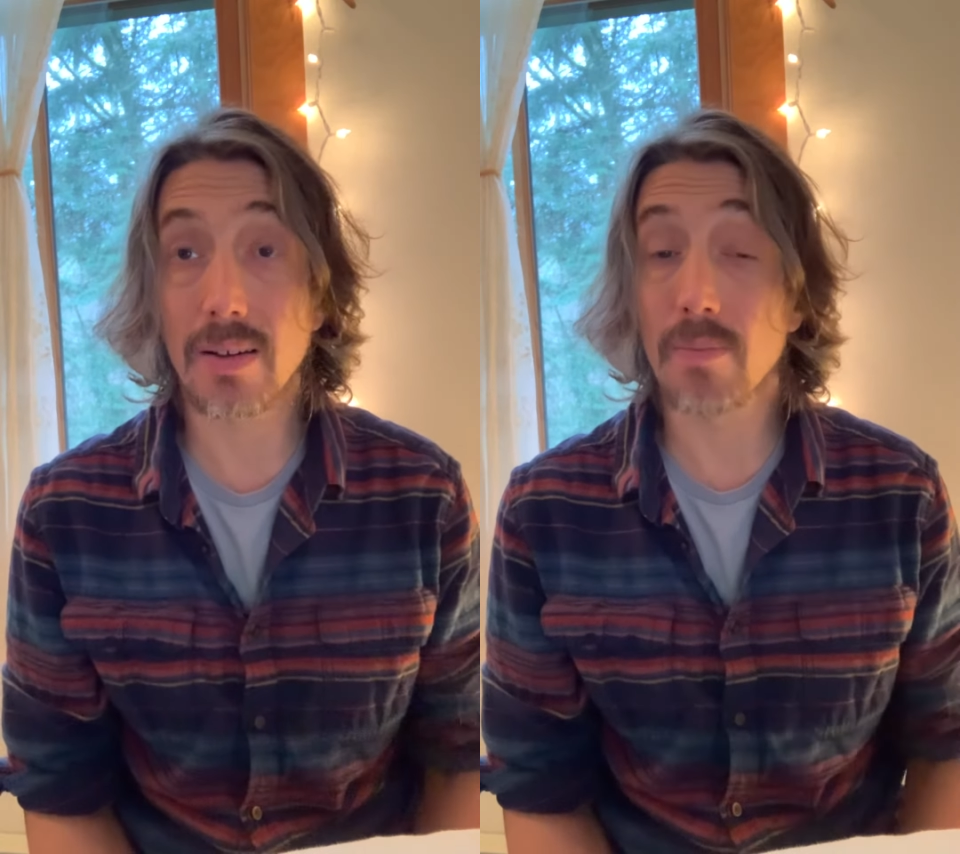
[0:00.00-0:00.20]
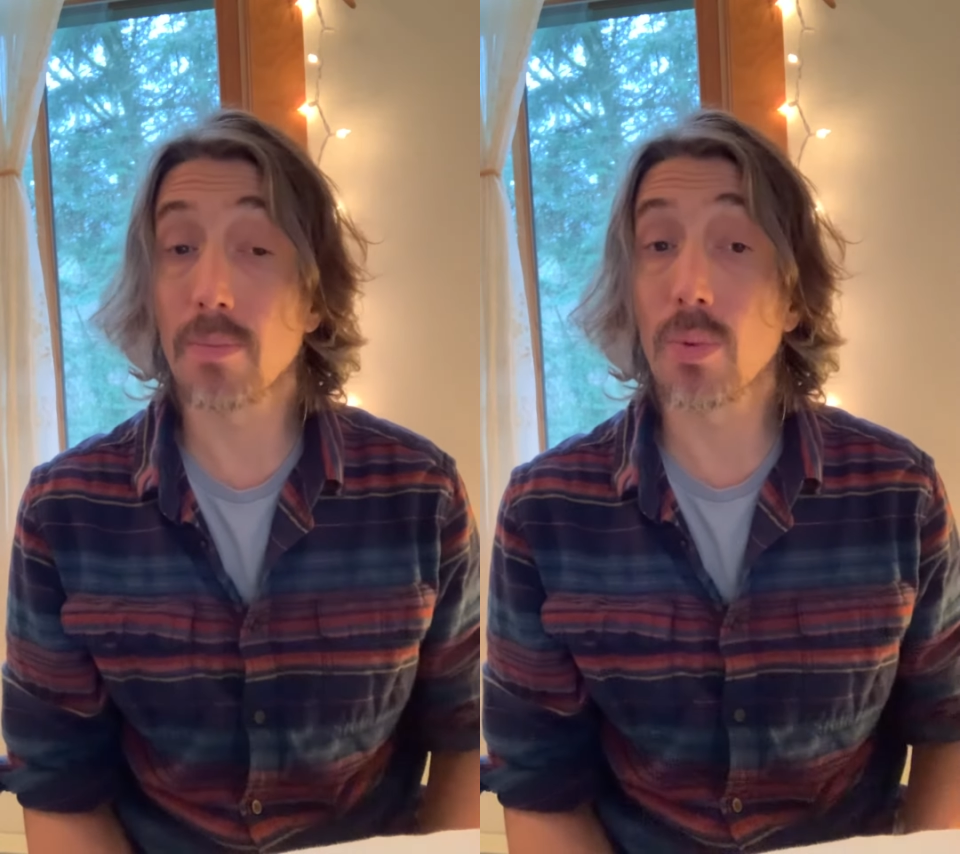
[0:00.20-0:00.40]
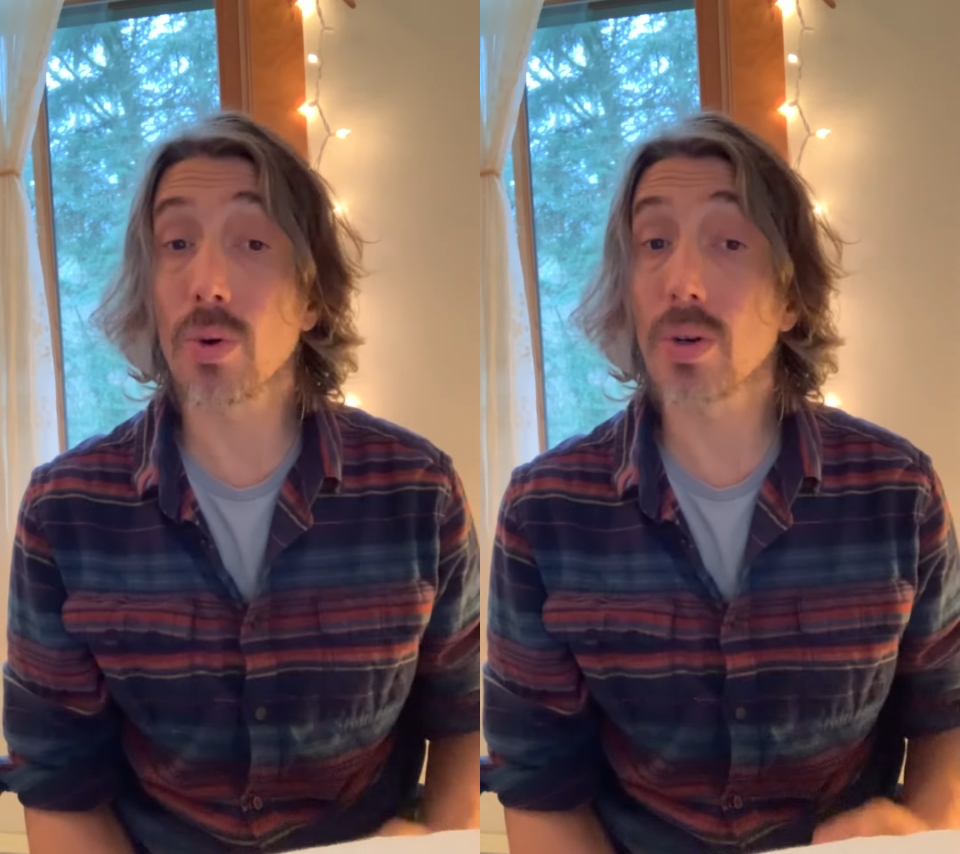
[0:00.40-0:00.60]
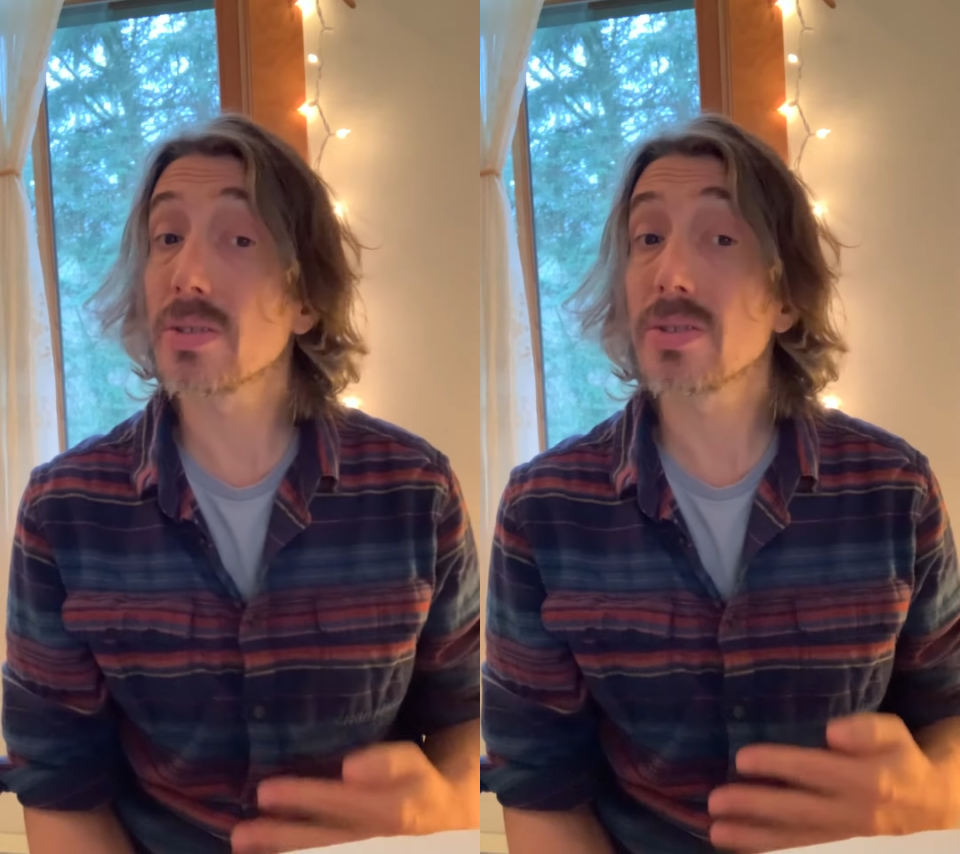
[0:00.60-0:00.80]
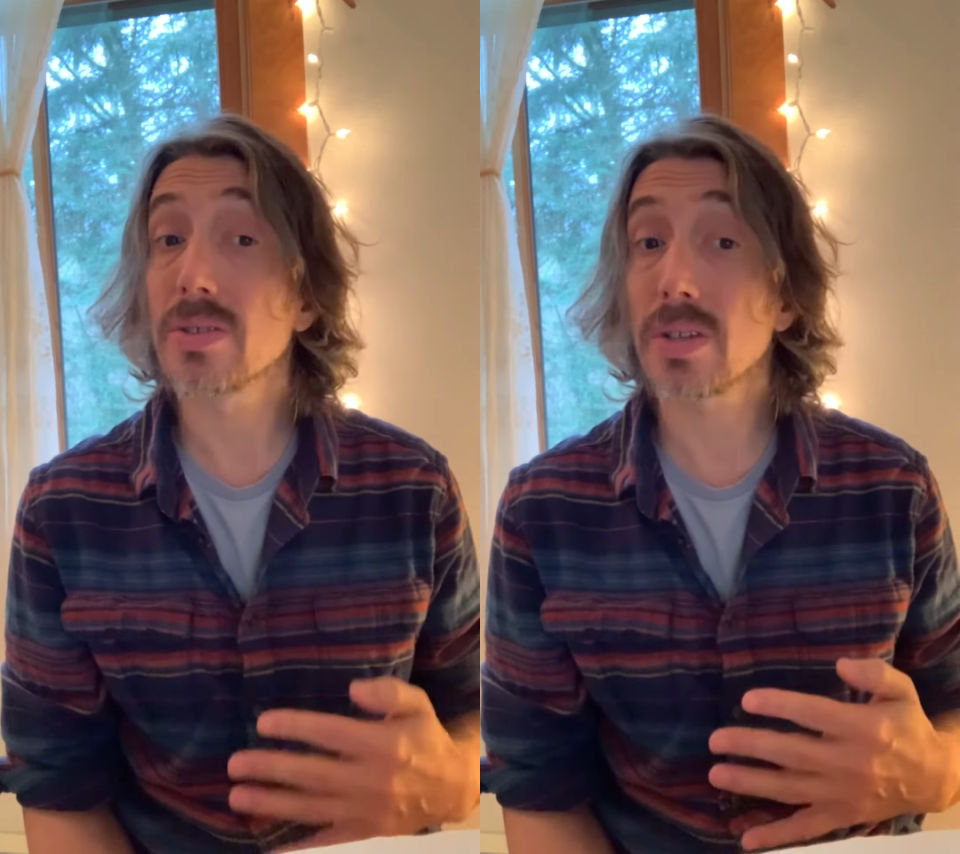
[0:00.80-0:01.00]
more
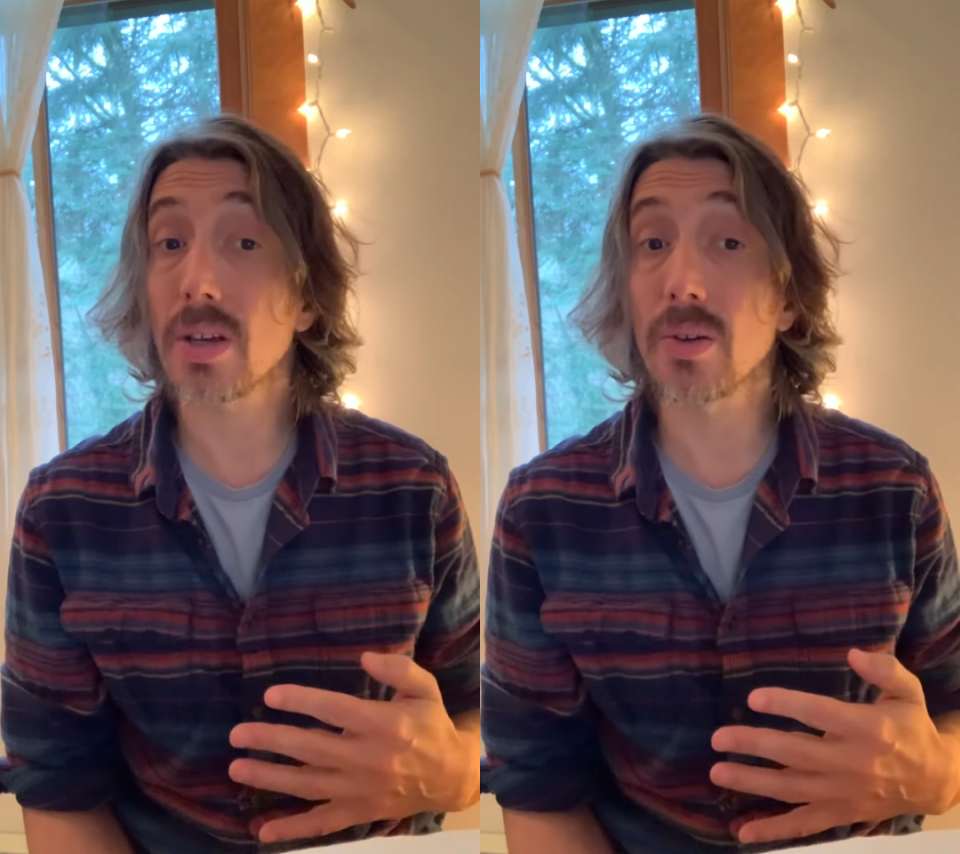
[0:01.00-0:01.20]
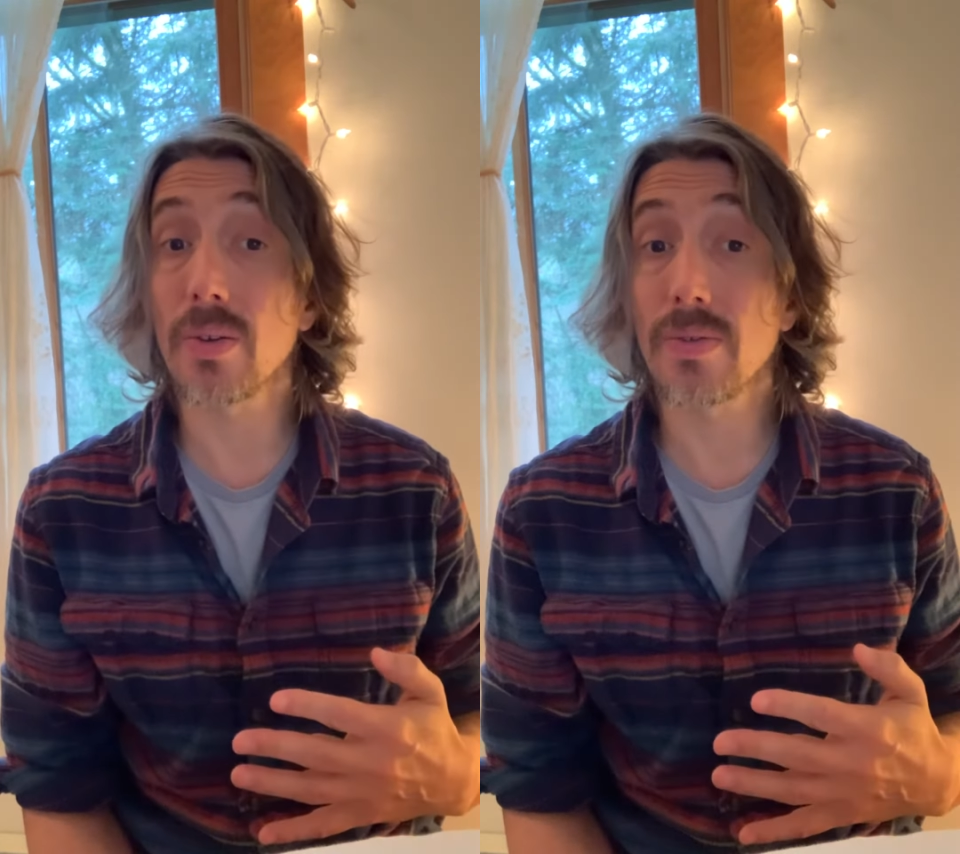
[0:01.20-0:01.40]
subtle